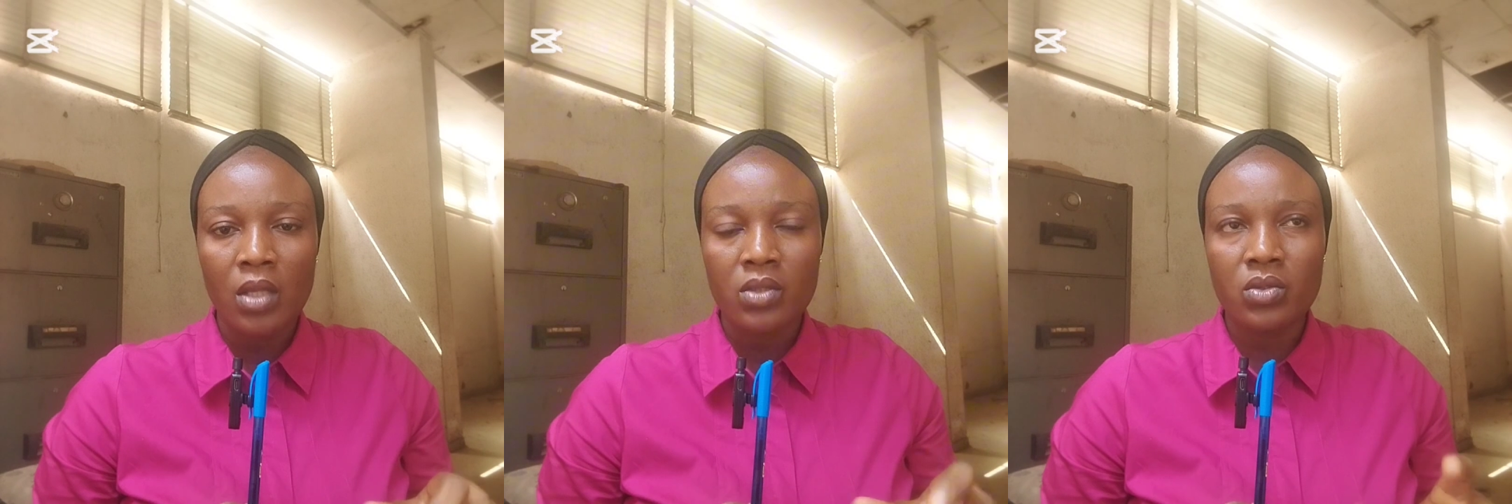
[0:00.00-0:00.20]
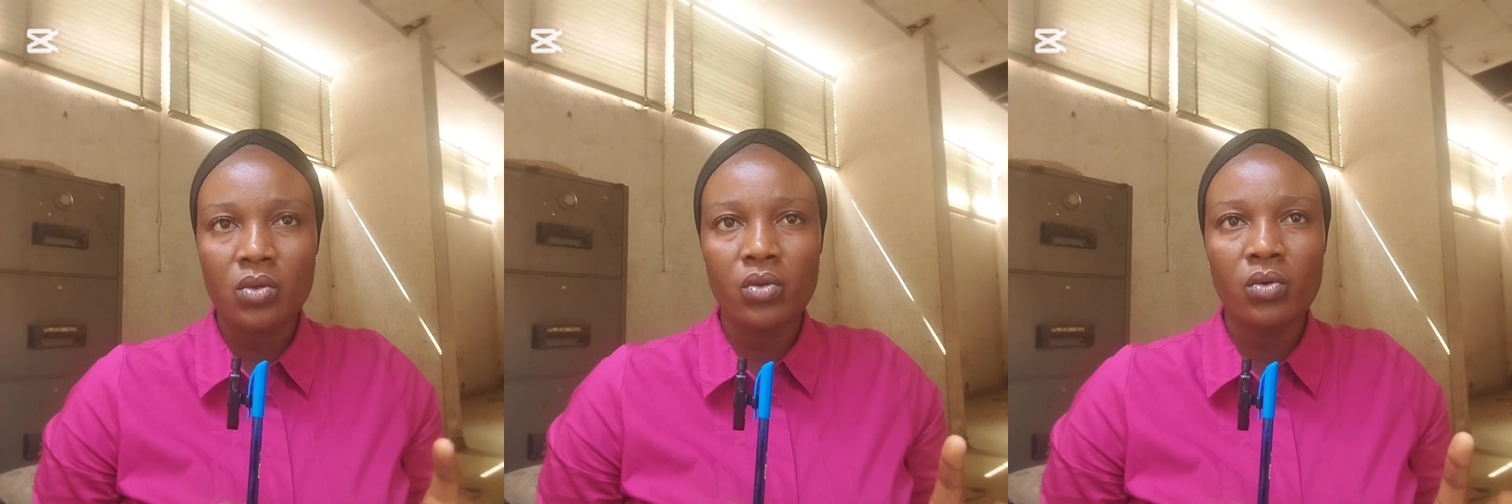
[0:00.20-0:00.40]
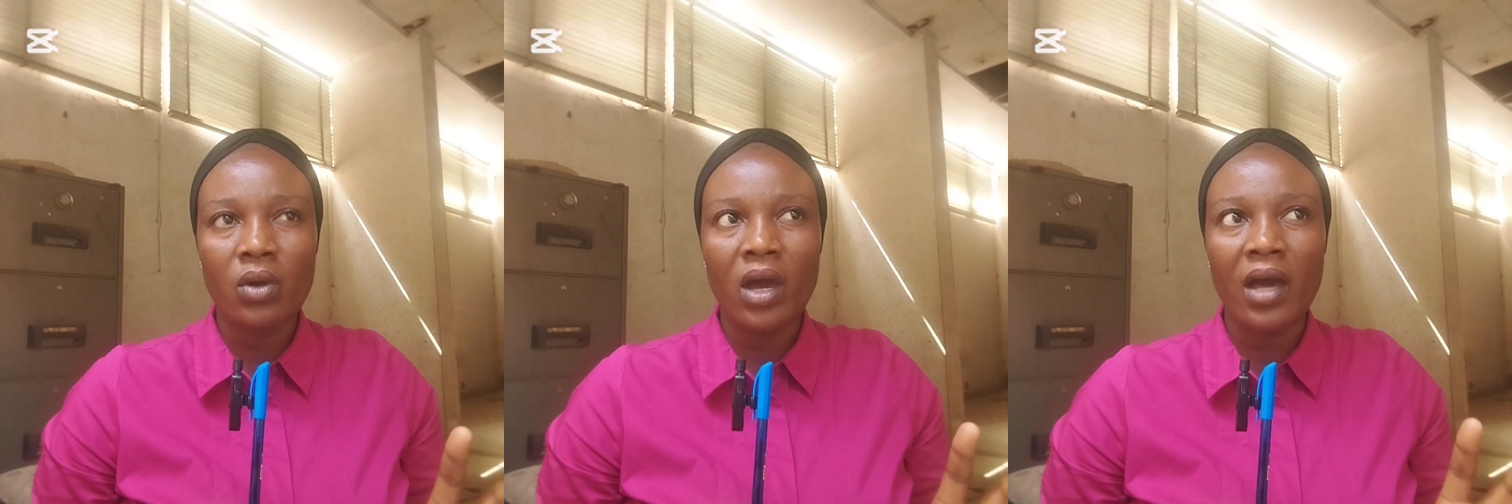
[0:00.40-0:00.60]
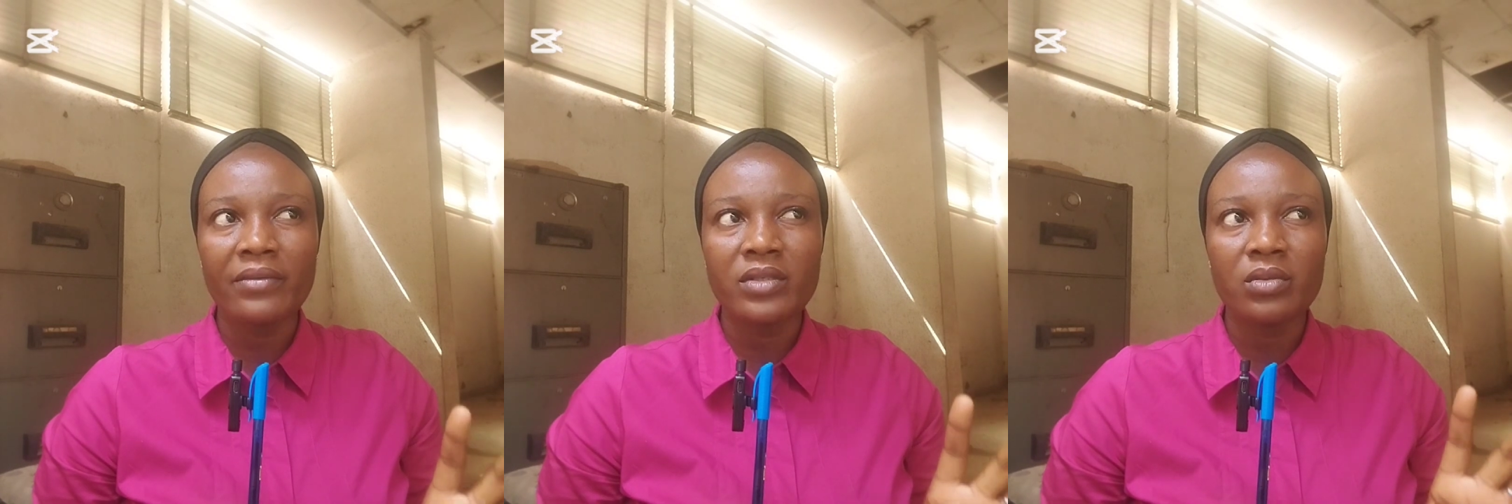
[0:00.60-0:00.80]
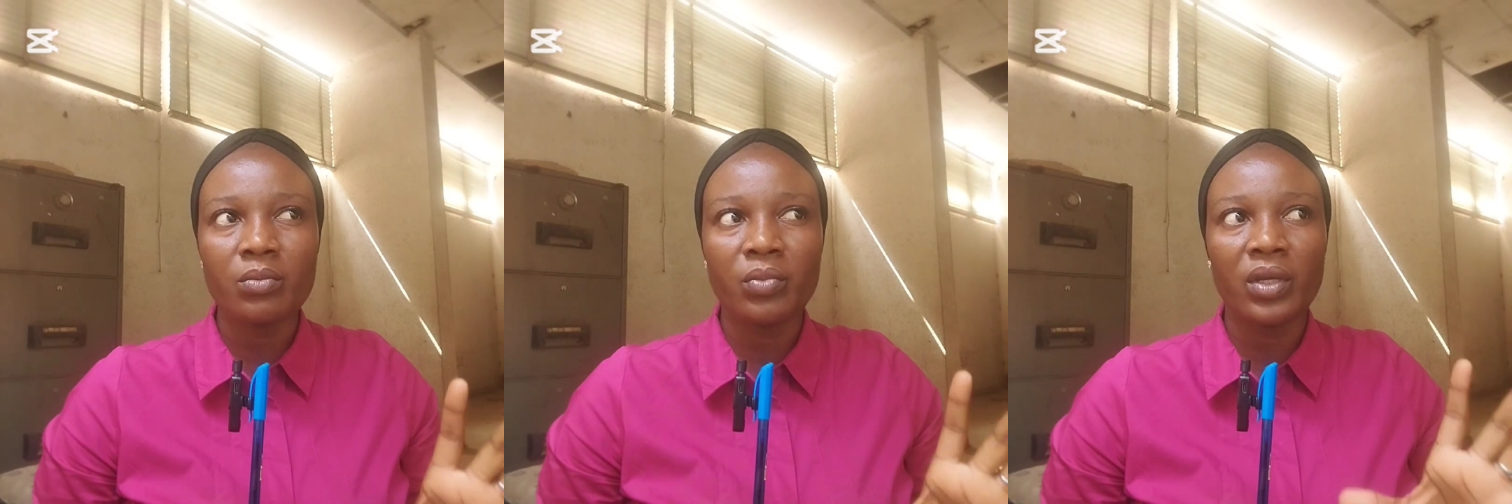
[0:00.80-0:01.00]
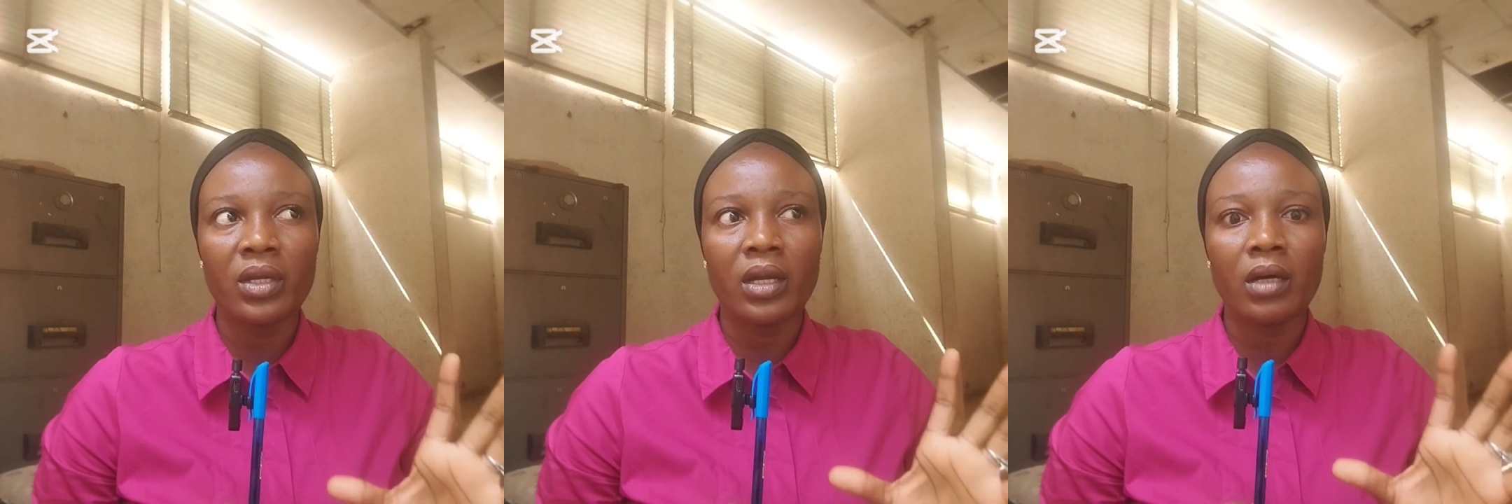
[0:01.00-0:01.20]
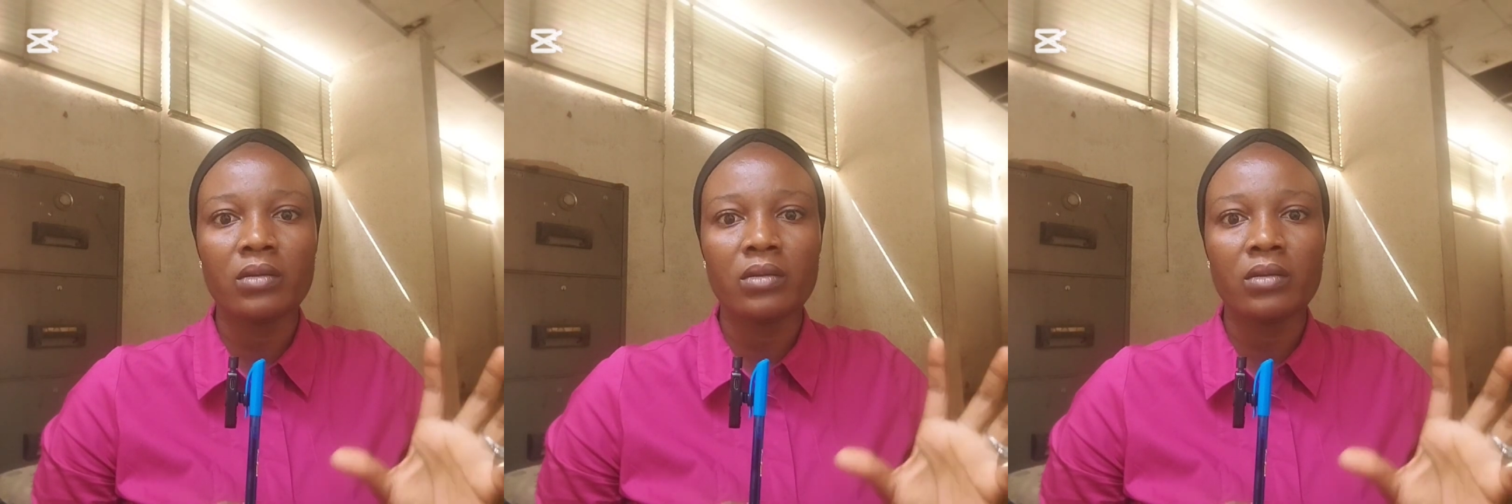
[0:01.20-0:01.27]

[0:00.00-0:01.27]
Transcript: So you have to bring